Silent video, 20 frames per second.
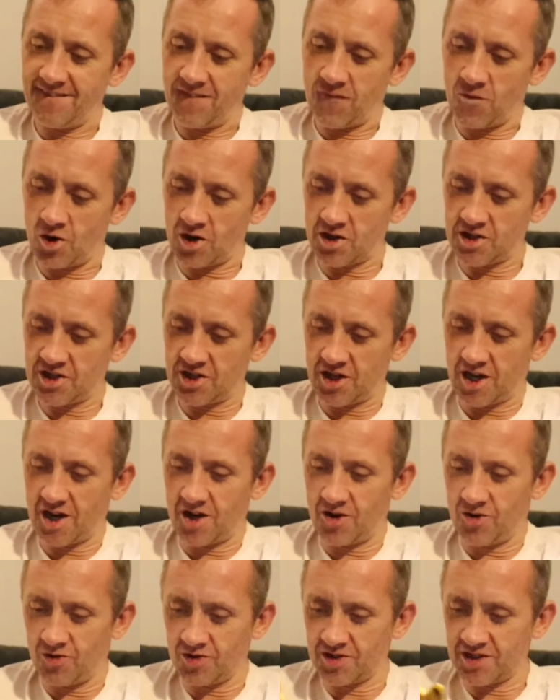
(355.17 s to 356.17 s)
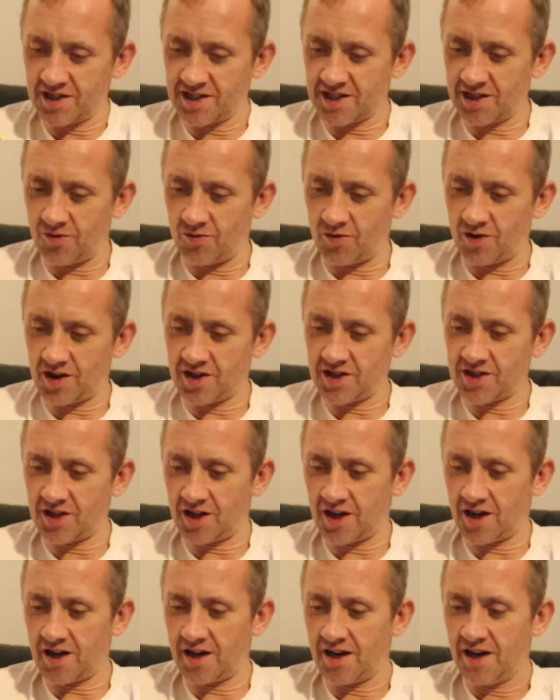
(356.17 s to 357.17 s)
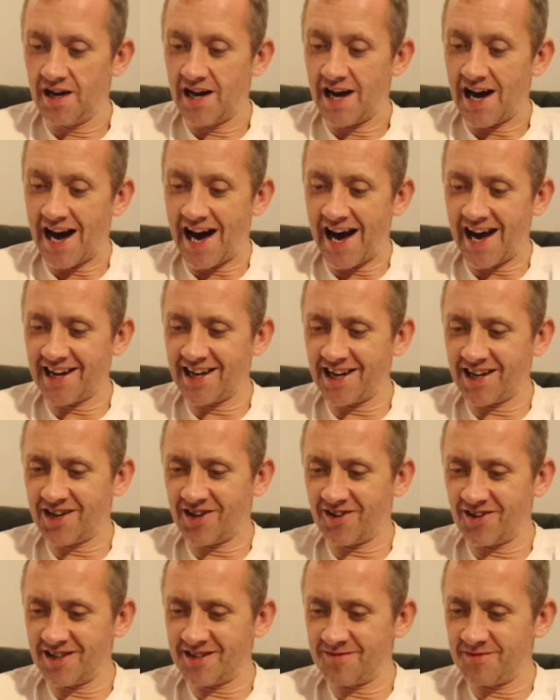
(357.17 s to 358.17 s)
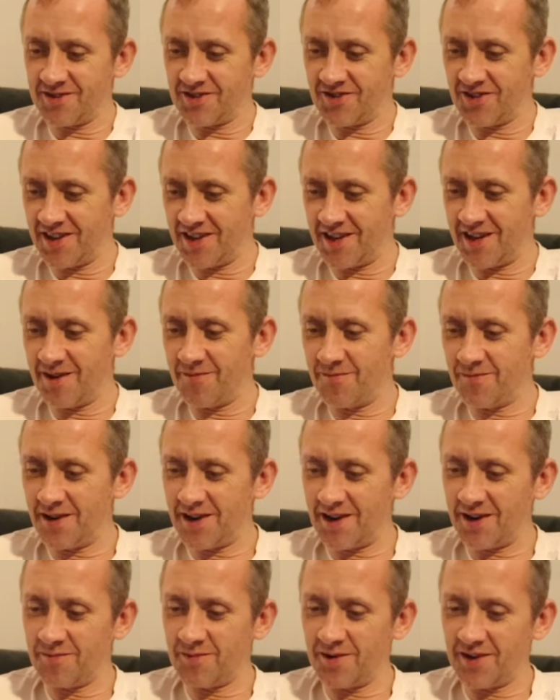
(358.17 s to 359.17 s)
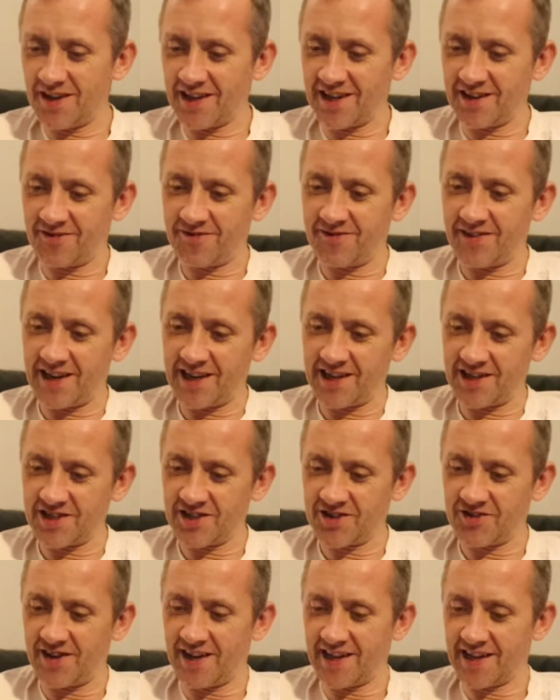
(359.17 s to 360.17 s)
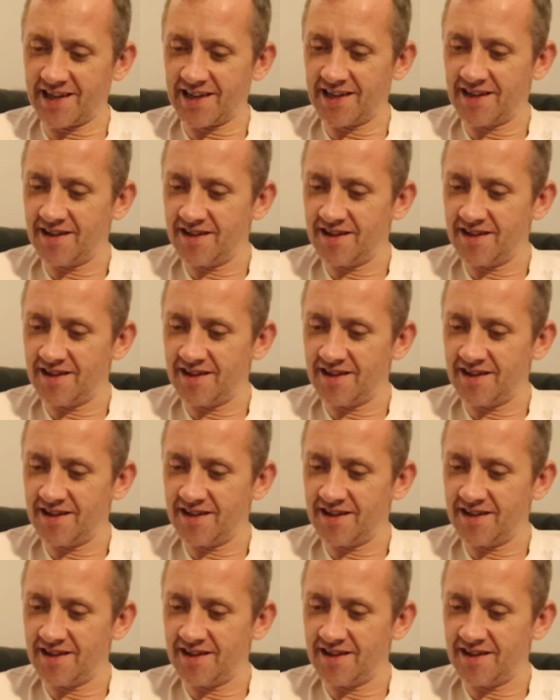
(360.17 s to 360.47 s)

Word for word: Walkstar, Oasis got Walkstar, I got Charisma Trainer, and Beard of Beauty got Final Strike.